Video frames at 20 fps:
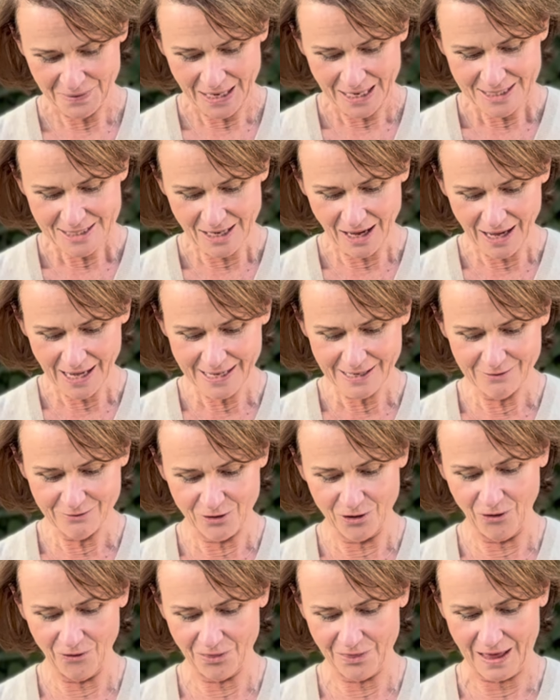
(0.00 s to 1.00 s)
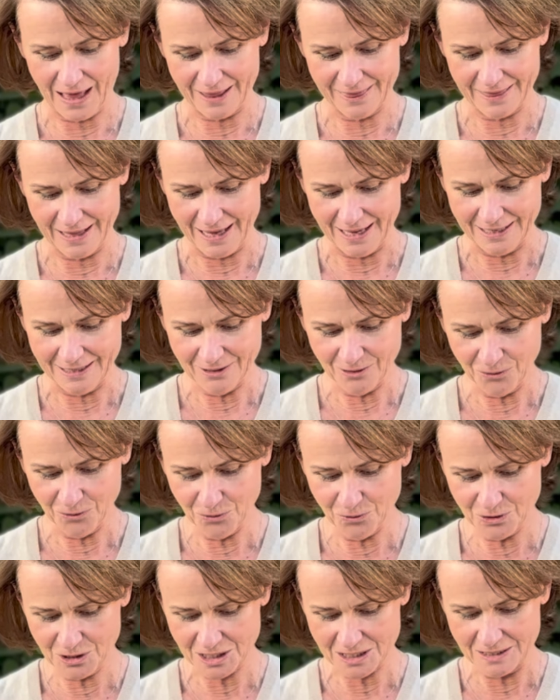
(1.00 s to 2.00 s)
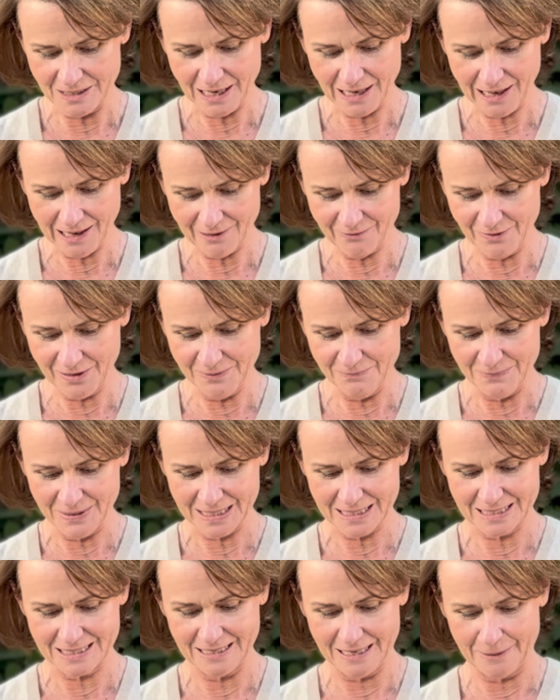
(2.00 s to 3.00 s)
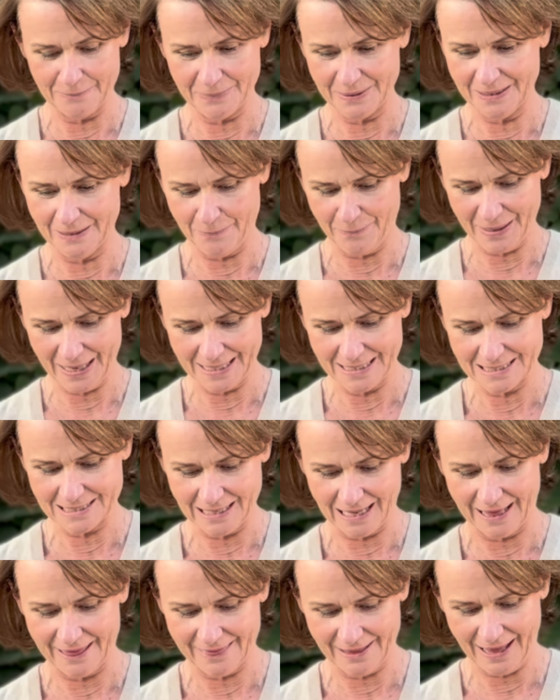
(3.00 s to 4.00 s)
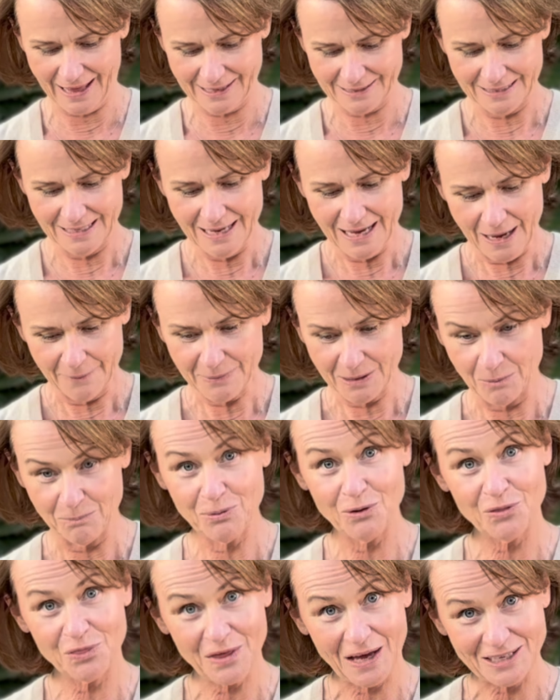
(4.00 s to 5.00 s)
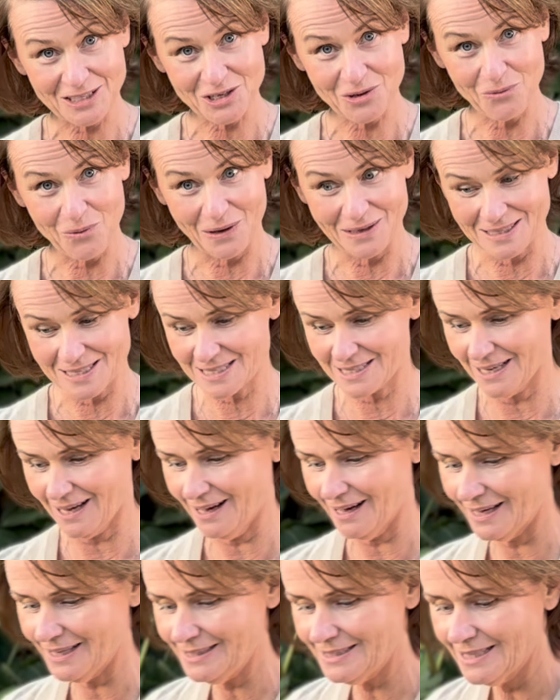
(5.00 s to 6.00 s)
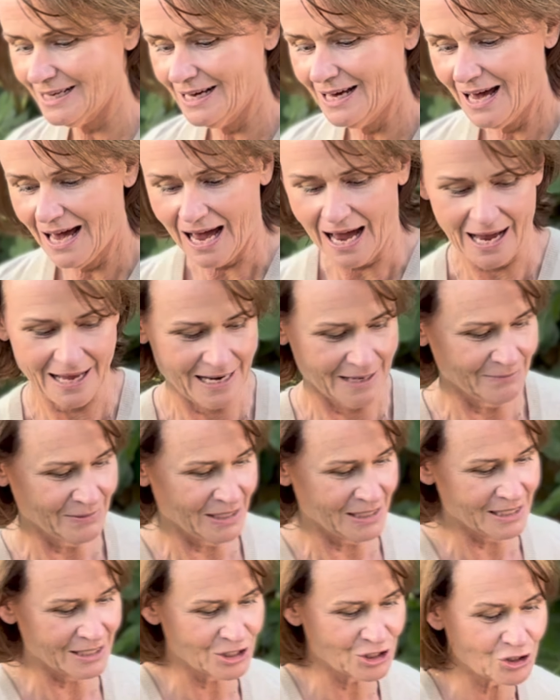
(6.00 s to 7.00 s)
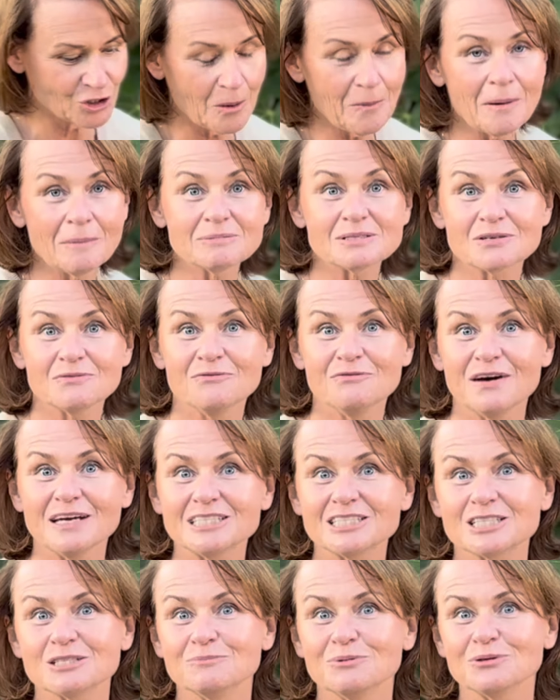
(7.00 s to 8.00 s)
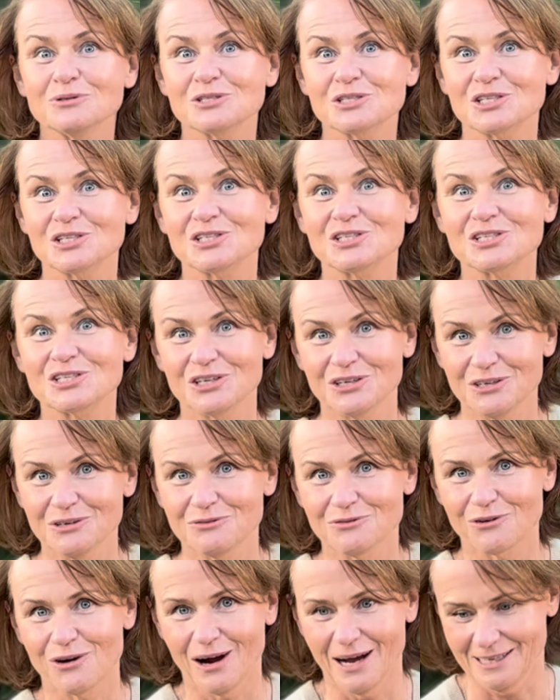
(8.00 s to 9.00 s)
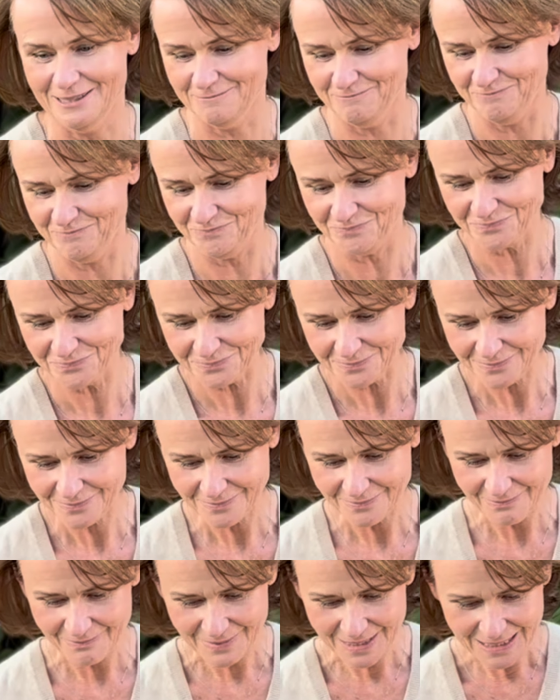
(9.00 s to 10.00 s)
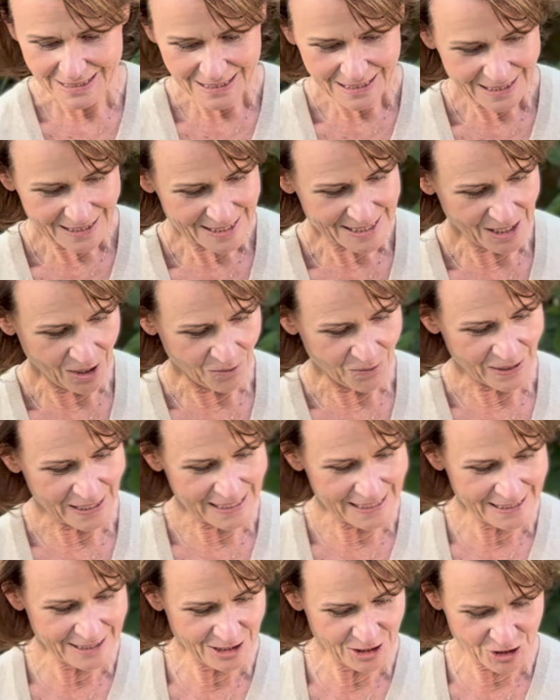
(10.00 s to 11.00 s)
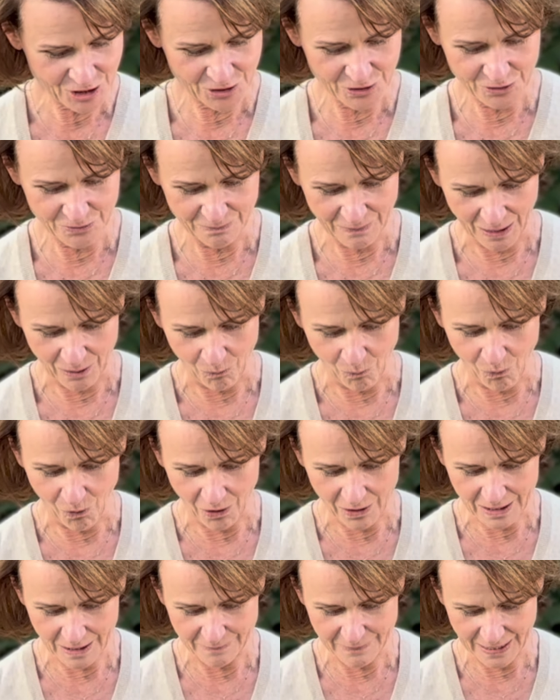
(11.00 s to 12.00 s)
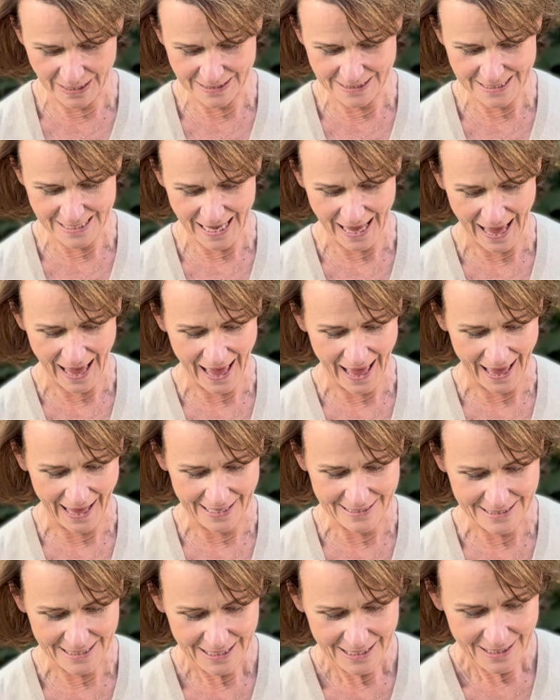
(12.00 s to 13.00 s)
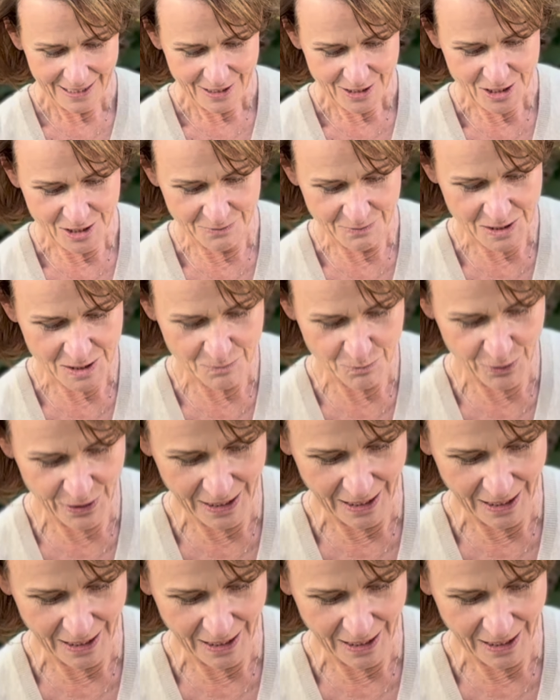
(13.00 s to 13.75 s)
So I have got that then all just lovely mixed up in a paste like that. I'm going to put that to one side, and I'm going to chop up some vegetables to stir fry. So into my wok I'm going to add some spring